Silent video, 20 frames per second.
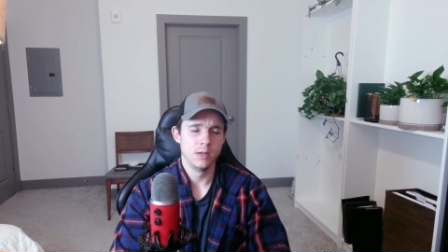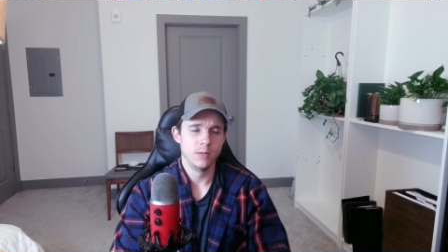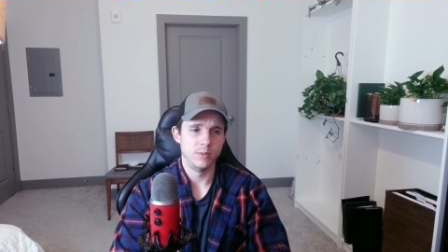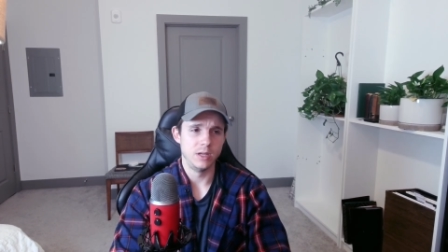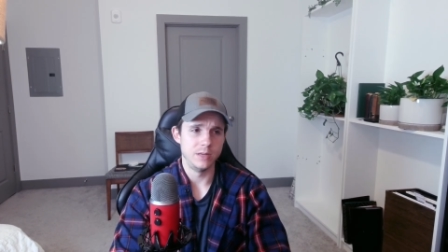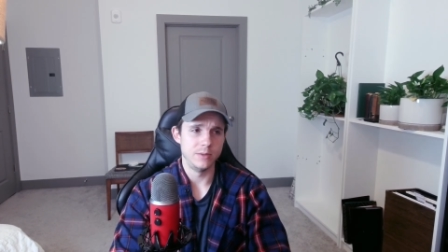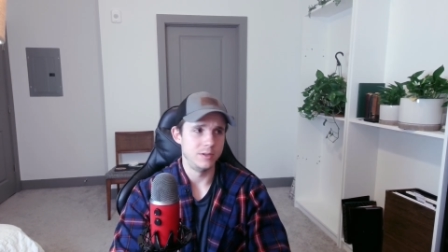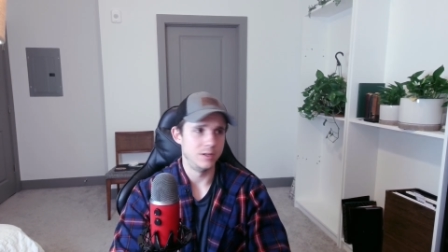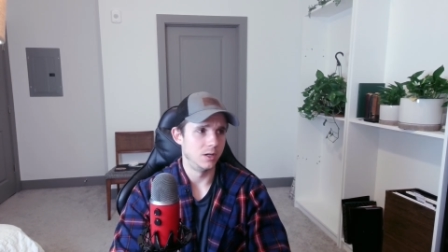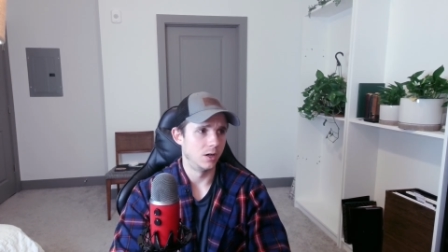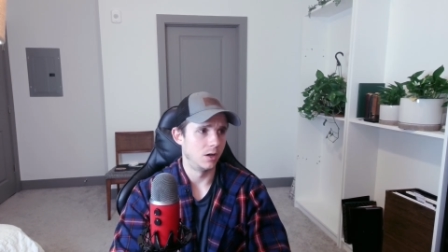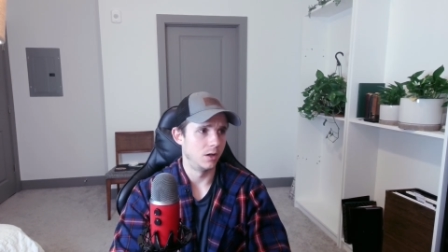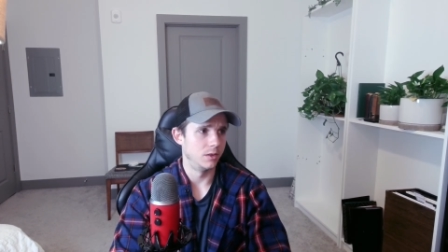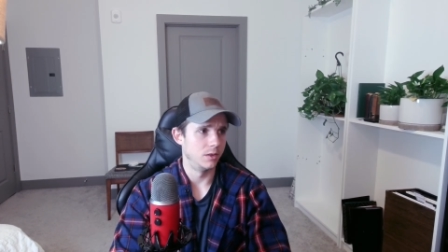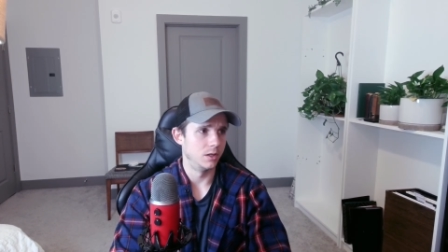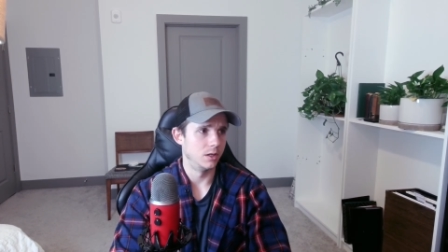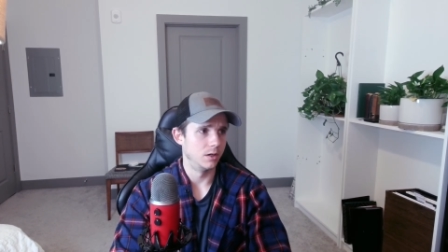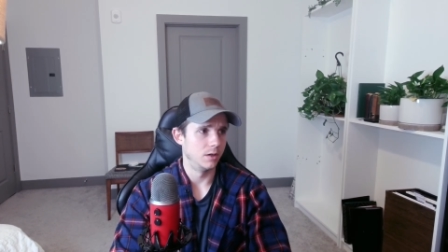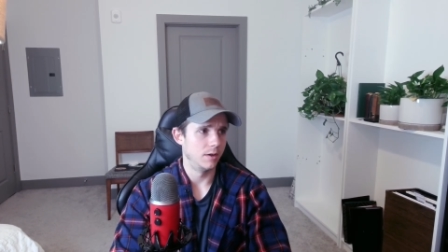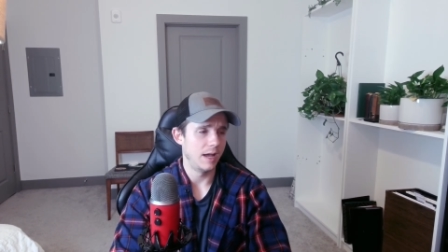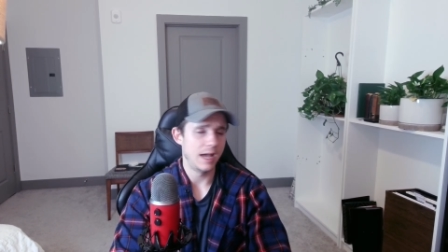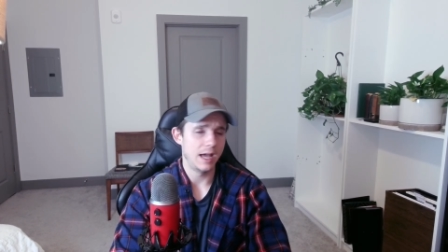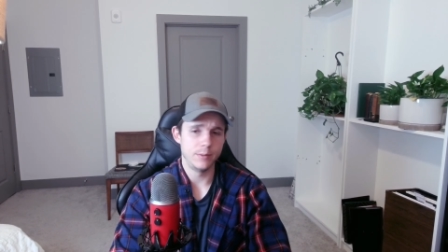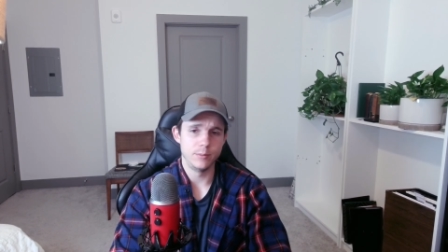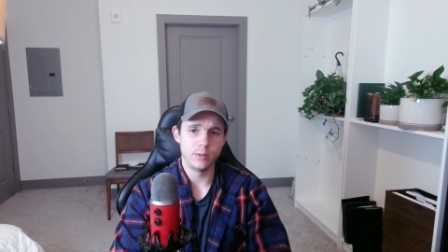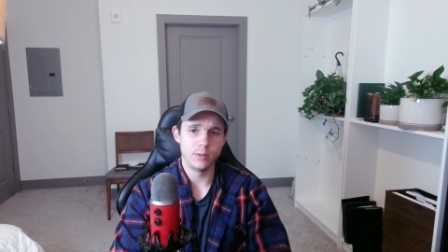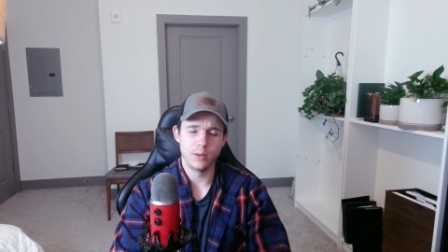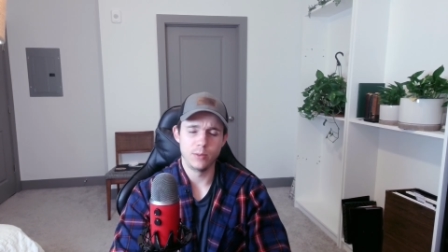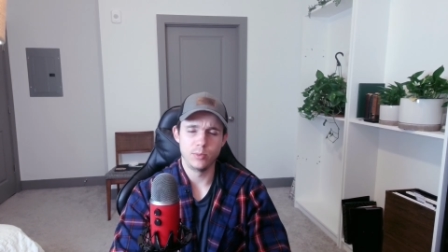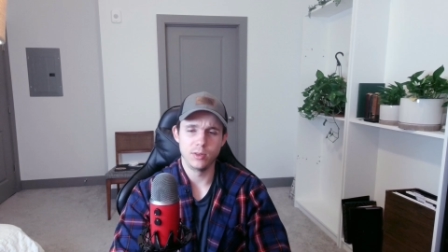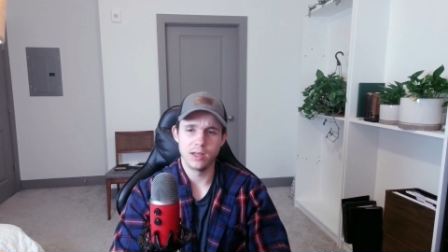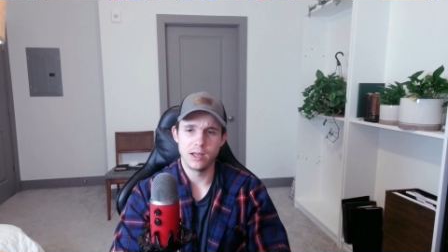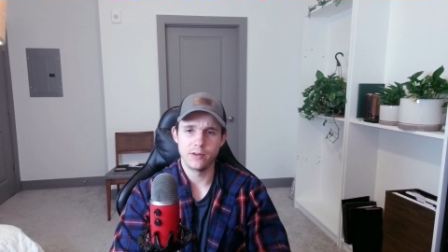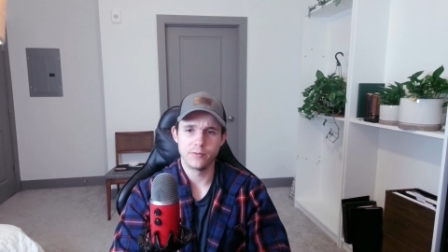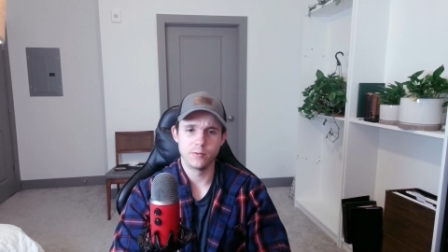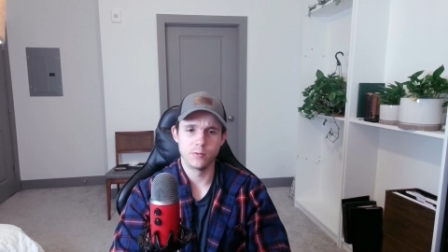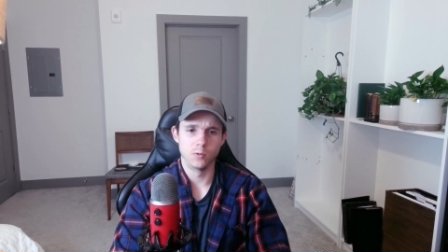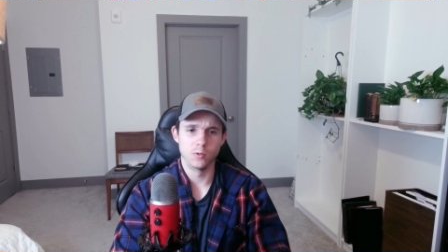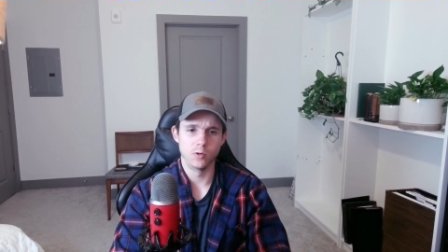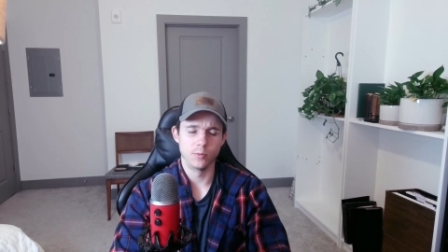maybe on the AdMob
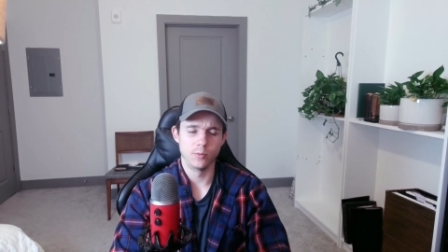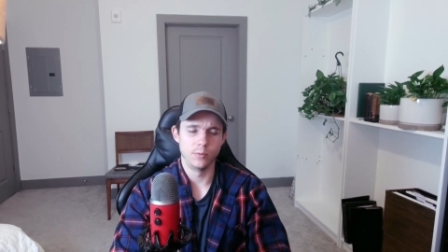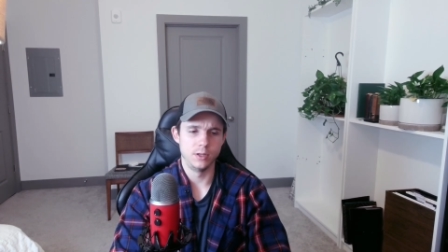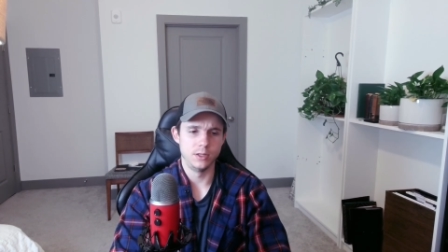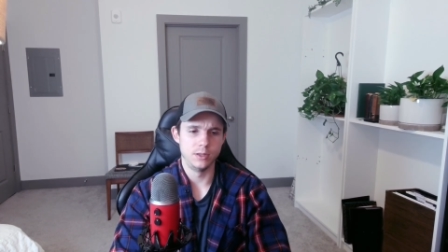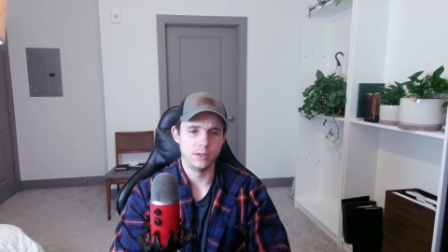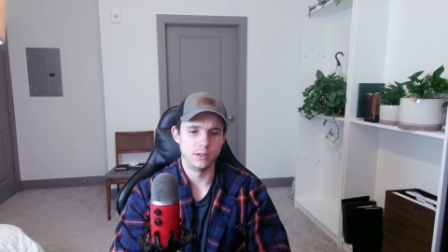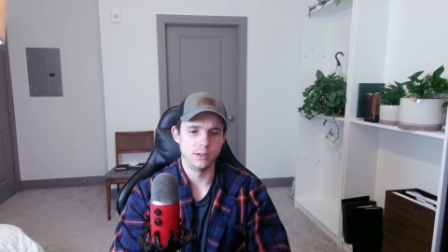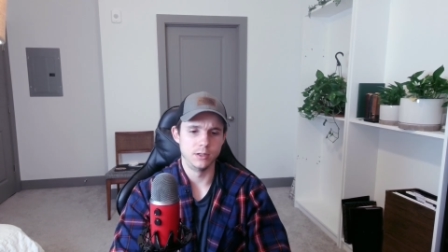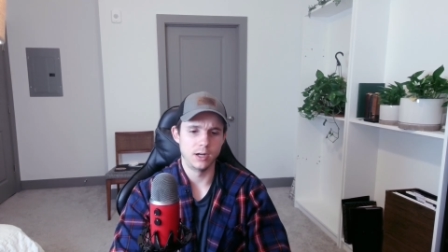platform and the